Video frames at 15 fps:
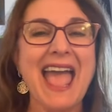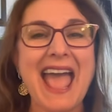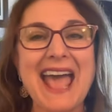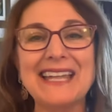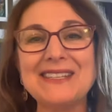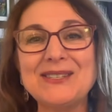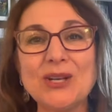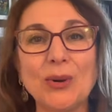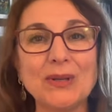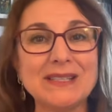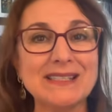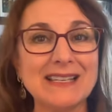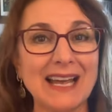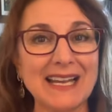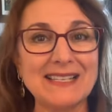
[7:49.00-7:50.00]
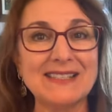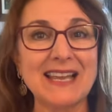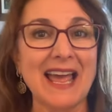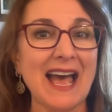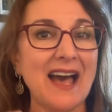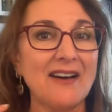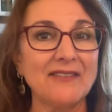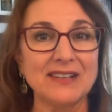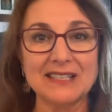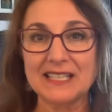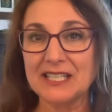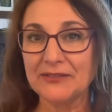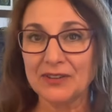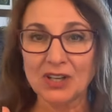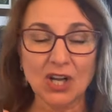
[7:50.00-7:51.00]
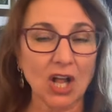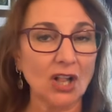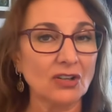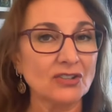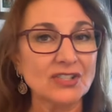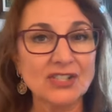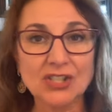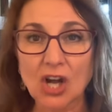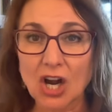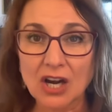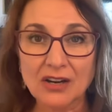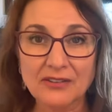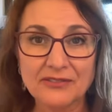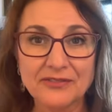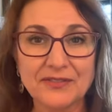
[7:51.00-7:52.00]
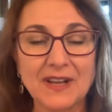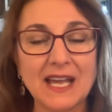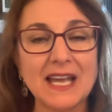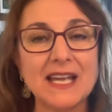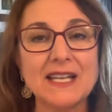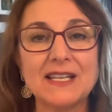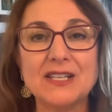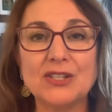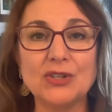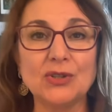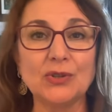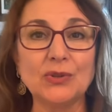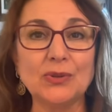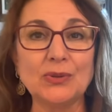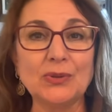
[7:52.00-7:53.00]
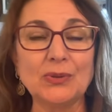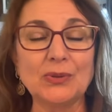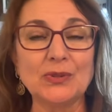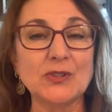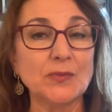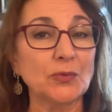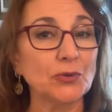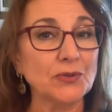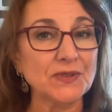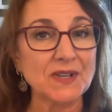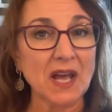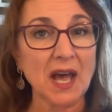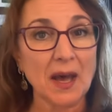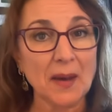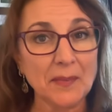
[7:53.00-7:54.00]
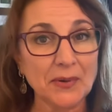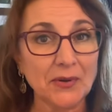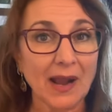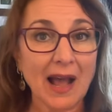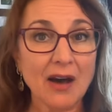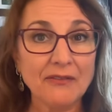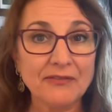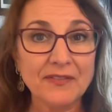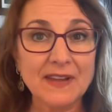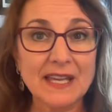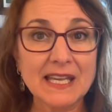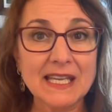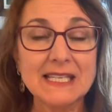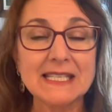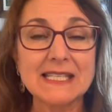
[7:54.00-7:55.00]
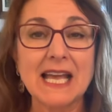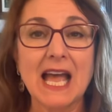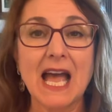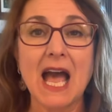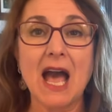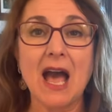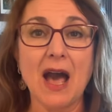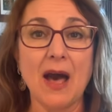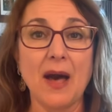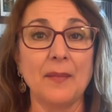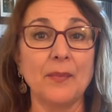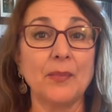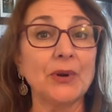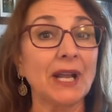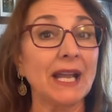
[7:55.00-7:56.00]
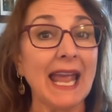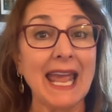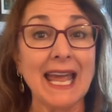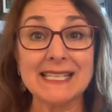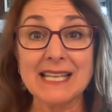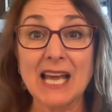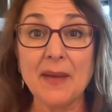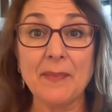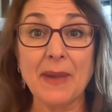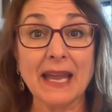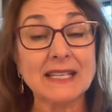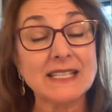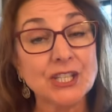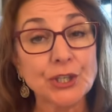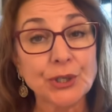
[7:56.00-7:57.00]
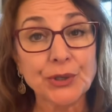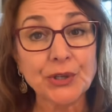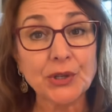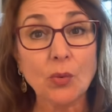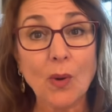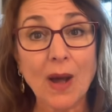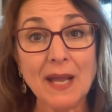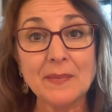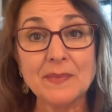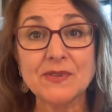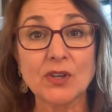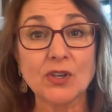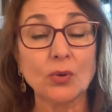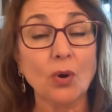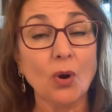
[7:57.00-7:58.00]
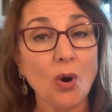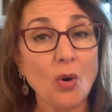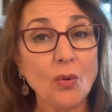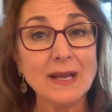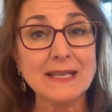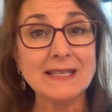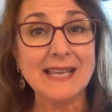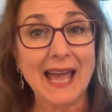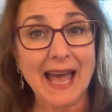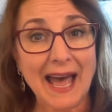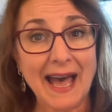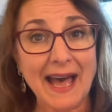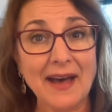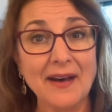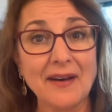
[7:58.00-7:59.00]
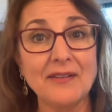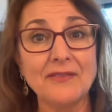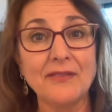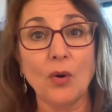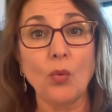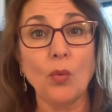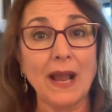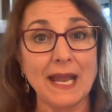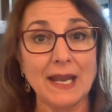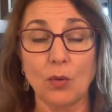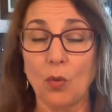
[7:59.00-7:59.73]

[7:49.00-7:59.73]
And so it's nice to have a different color scarf to spruce up your outfit. Bring antibacterial wipes so you always have a way to